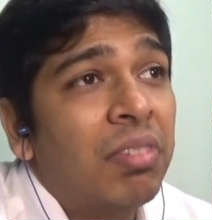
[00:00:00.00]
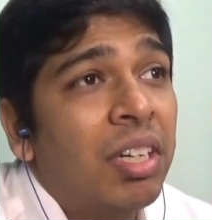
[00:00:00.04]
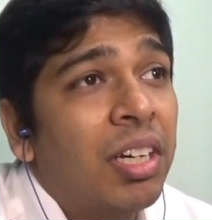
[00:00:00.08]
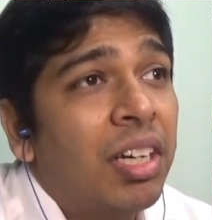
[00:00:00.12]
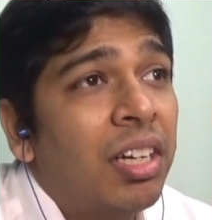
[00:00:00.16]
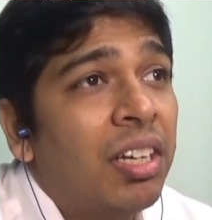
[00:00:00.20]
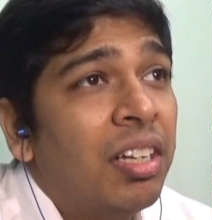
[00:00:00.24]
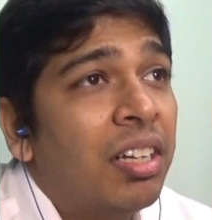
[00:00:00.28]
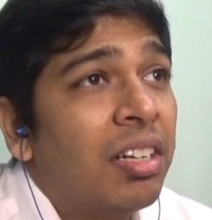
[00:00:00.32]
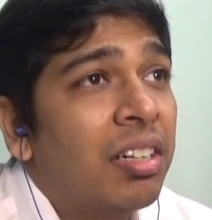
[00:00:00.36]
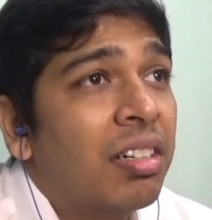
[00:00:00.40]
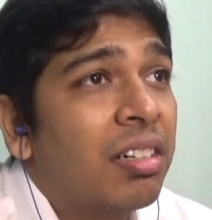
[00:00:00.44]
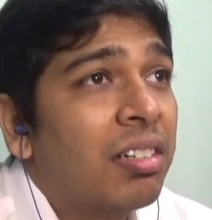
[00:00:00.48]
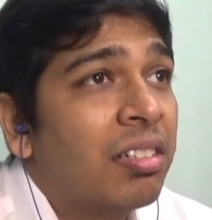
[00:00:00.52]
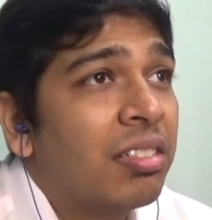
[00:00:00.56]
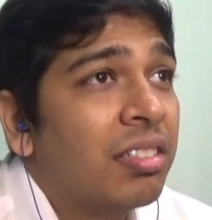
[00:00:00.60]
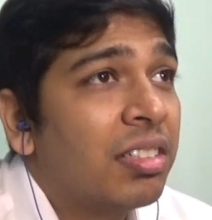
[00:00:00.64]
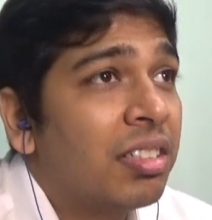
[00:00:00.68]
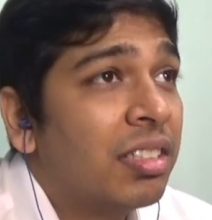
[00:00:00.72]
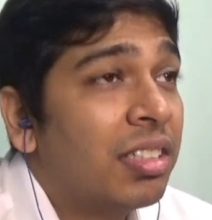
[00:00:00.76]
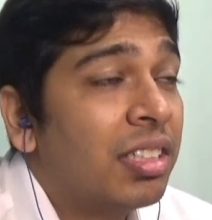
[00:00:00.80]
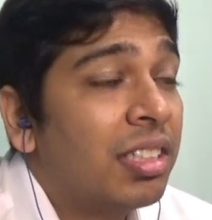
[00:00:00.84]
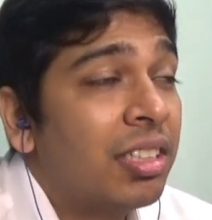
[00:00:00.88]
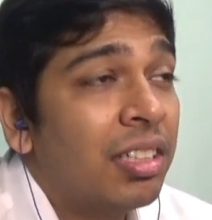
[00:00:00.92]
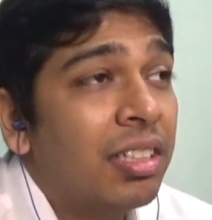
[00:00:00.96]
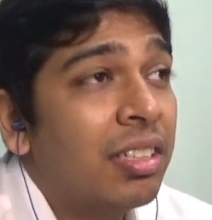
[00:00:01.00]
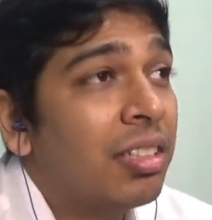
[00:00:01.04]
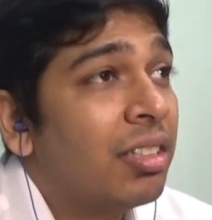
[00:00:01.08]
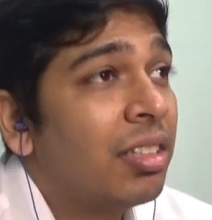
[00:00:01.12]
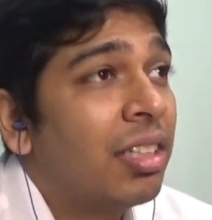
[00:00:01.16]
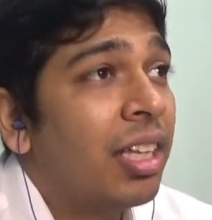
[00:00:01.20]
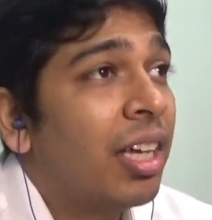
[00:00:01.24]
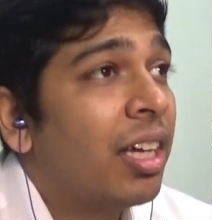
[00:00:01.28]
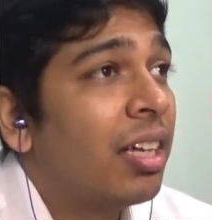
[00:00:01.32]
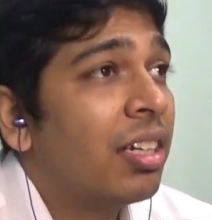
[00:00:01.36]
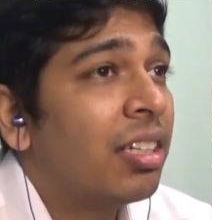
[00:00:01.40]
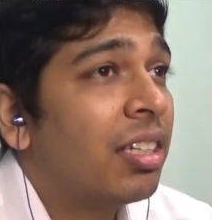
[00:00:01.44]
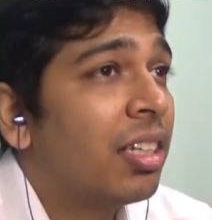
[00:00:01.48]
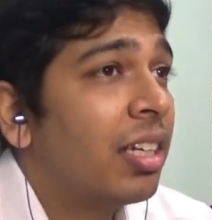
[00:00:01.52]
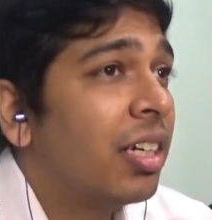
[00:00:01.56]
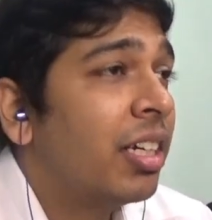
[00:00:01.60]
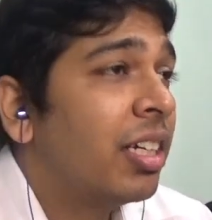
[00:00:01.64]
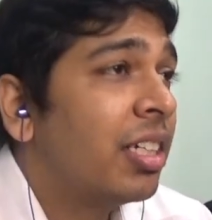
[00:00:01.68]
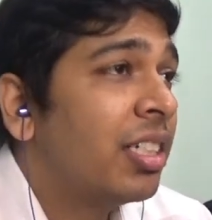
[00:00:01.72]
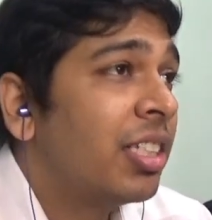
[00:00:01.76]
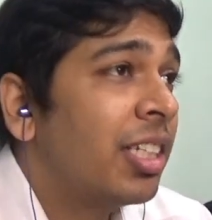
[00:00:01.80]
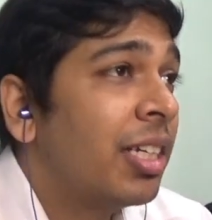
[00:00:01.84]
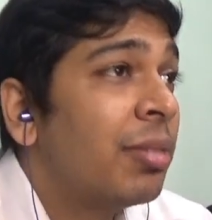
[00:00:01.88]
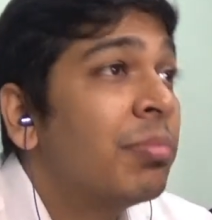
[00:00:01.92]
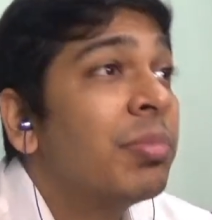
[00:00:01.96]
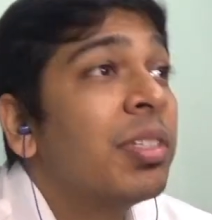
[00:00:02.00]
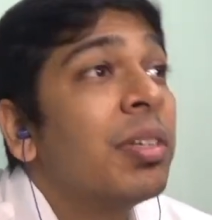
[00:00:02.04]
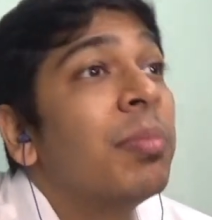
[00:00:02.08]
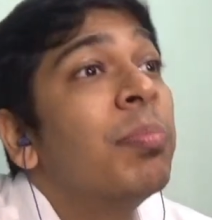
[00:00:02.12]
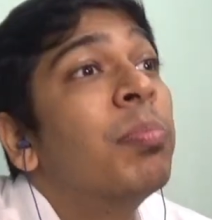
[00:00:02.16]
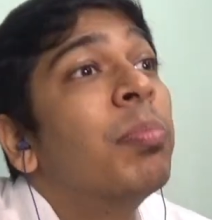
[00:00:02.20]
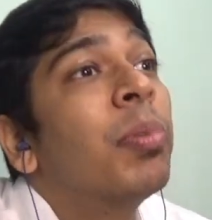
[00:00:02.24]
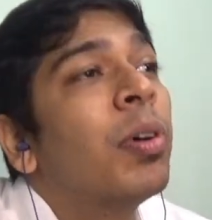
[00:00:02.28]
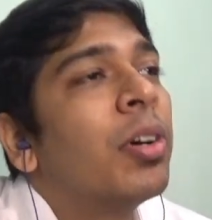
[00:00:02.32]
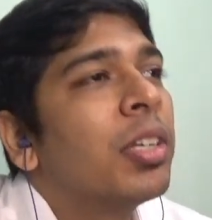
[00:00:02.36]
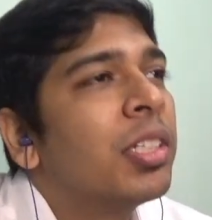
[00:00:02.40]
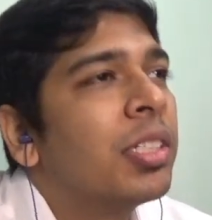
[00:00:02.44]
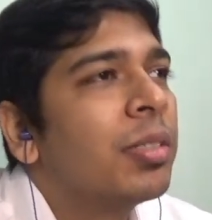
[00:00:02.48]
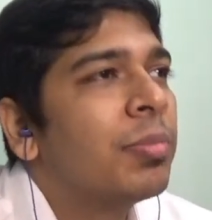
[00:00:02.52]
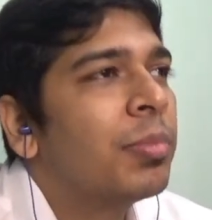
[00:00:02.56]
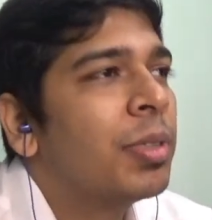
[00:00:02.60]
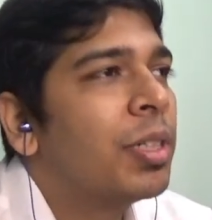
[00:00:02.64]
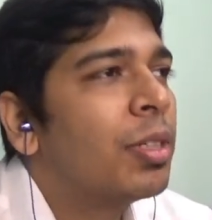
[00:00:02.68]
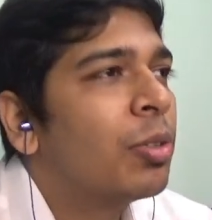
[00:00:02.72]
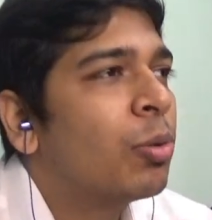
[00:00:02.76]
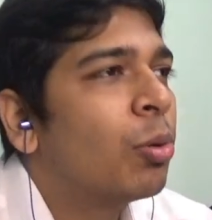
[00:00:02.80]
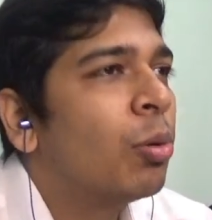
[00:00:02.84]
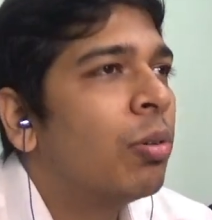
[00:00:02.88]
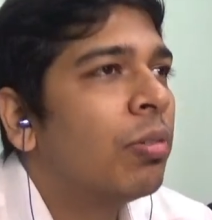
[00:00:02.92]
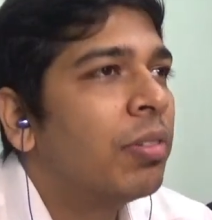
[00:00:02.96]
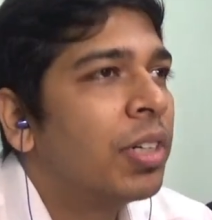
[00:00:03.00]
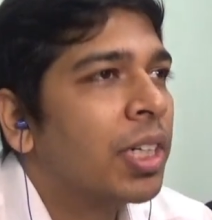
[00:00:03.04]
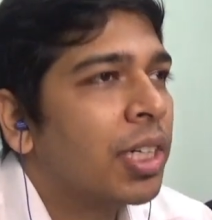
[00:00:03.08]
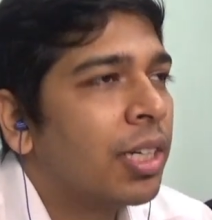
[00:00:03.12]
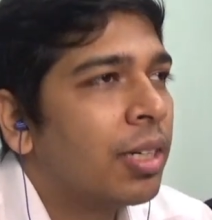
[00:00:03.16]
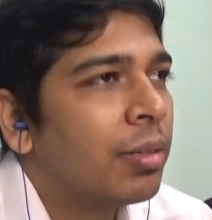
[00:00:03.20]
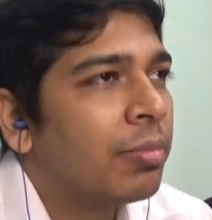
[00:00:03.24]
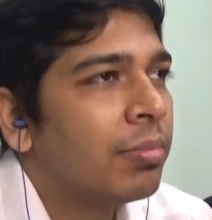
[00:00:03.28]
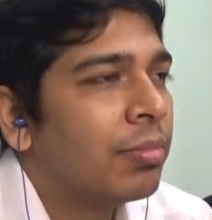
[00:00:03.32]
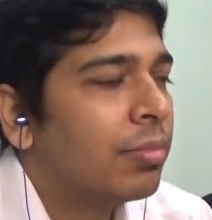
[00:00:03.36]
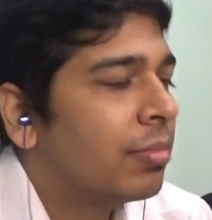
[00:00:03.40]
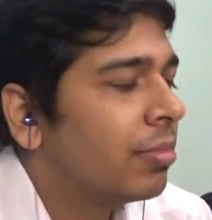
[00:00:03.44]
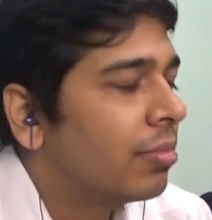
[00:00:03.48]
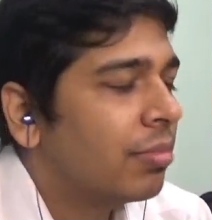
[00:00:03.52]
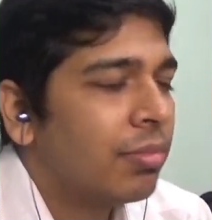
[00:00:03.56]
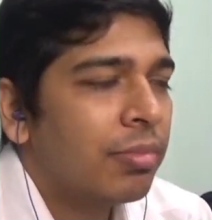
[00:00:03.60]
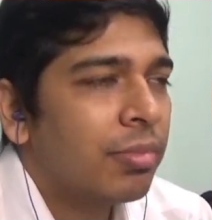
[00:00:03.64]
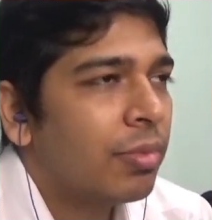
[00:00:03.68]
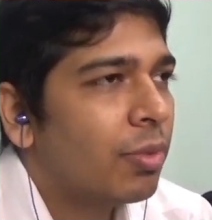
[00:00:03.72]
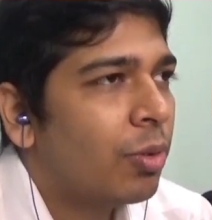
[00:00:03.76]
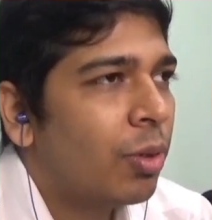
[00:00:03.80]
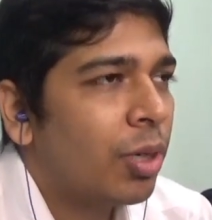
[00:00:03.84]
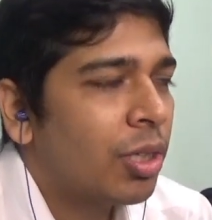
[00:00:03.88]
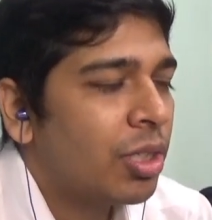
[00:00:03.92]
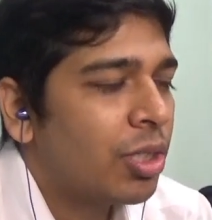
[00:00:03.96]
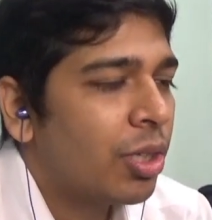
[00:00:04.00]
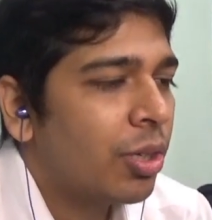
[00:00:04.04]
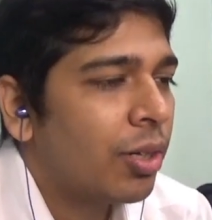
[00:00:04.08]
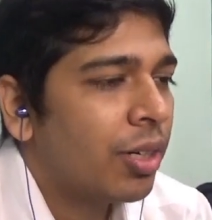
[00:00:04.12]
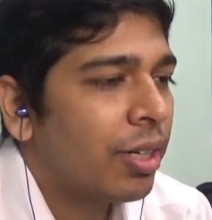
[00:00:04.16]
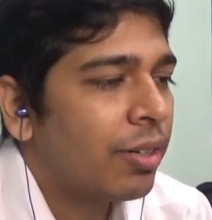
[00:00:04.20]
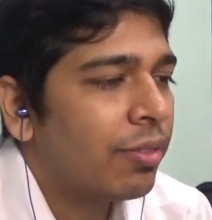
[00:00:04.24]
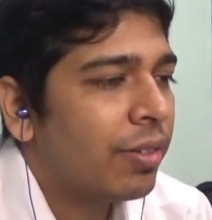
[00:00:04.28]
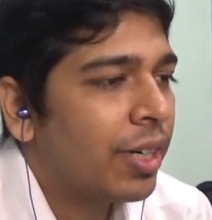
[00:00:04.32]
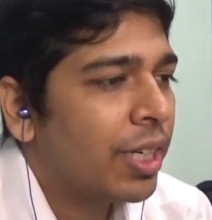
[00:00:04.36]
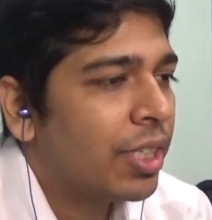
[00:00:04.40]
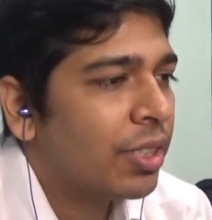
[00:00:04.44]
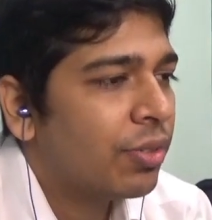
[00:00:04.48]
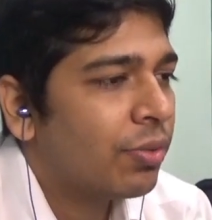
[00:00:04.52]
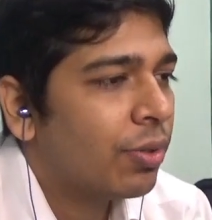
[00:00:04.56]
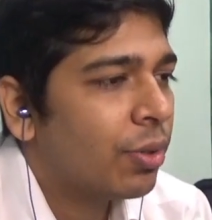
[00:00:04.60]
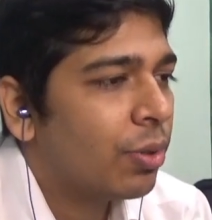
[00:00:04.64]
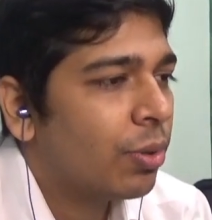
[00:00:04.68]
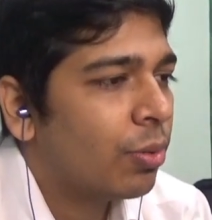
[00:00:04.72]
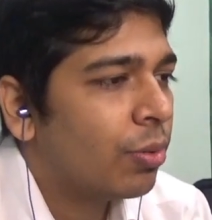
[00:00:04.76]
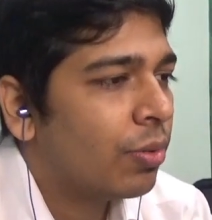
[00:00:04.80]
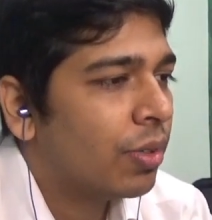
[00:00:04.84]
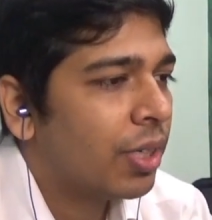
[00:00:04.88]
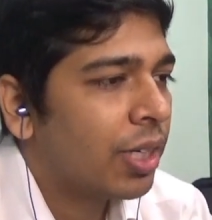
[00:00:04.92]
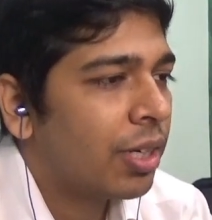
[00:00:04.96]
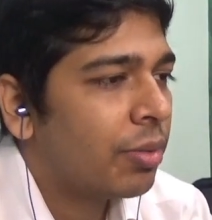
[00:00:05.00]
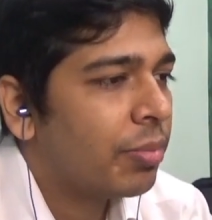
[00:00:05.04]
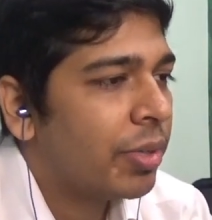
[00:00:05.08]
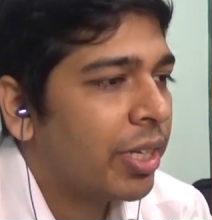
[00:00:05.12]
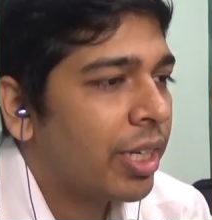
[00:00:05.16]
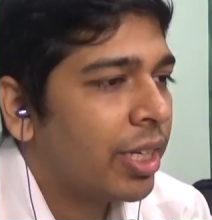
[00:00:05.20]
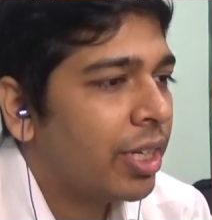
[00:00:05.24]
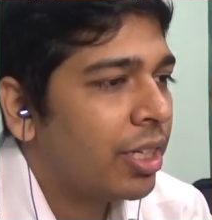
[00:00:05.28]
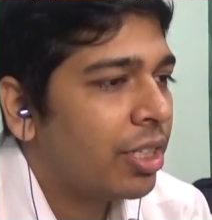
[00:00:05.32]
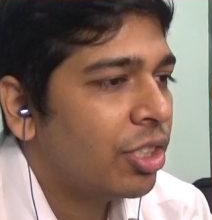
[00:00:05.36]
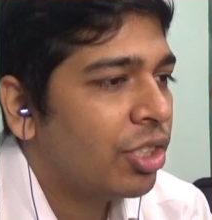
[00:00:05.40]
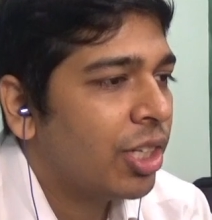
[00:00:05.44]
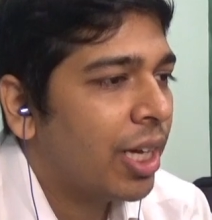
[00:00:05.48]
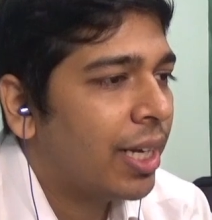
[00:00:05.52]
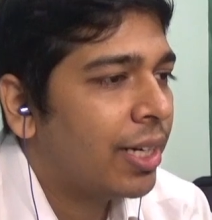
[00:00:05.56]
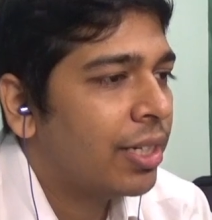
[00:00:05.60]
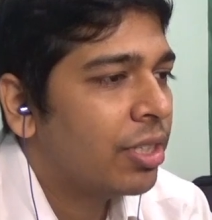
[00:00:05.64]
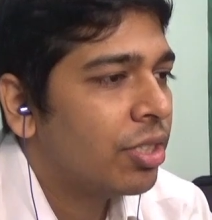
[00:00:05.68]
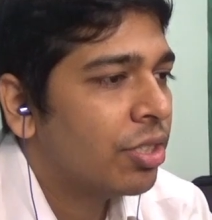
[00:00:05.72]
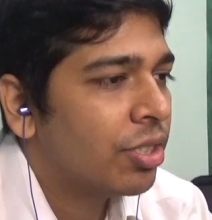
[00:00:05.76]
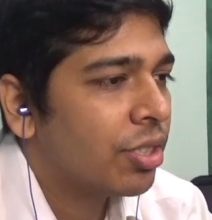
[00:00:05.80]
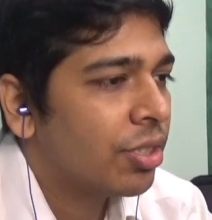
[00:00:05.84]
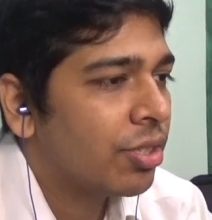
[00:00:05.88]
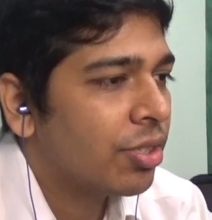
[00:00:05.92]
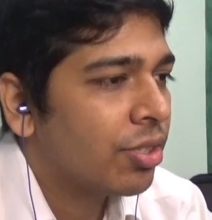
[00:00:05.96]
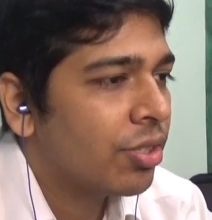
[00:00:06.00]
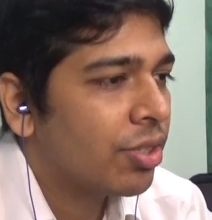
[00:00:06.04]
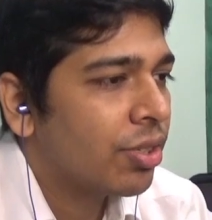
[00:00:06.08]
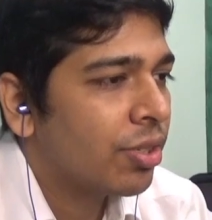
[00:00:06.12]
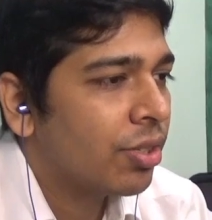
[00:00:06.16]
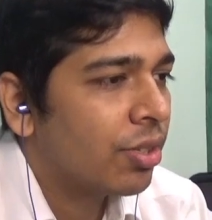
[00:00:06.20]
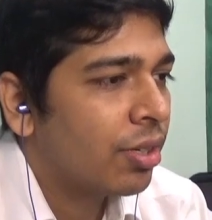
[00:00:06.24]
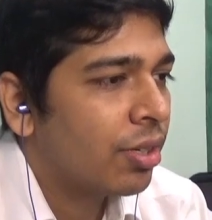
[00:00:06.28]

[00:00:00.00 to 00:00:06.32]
are, it seems impossible to overcome? What's your advice for overcoming any challenges?